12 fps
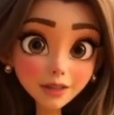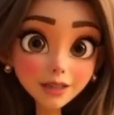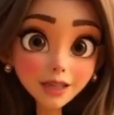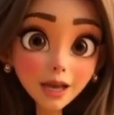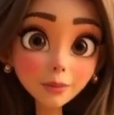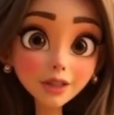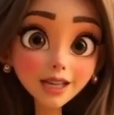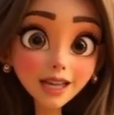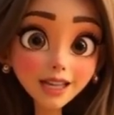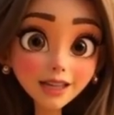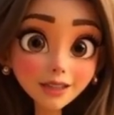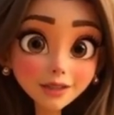Number
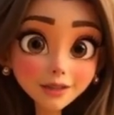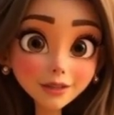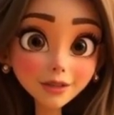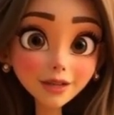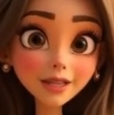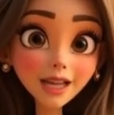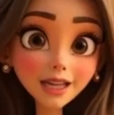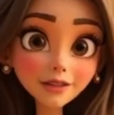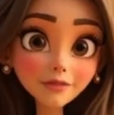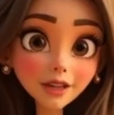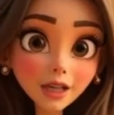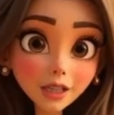10.
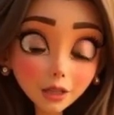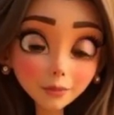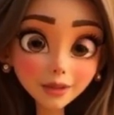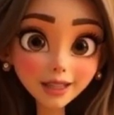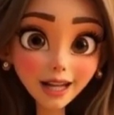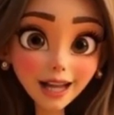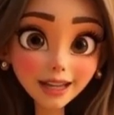Stative verbs.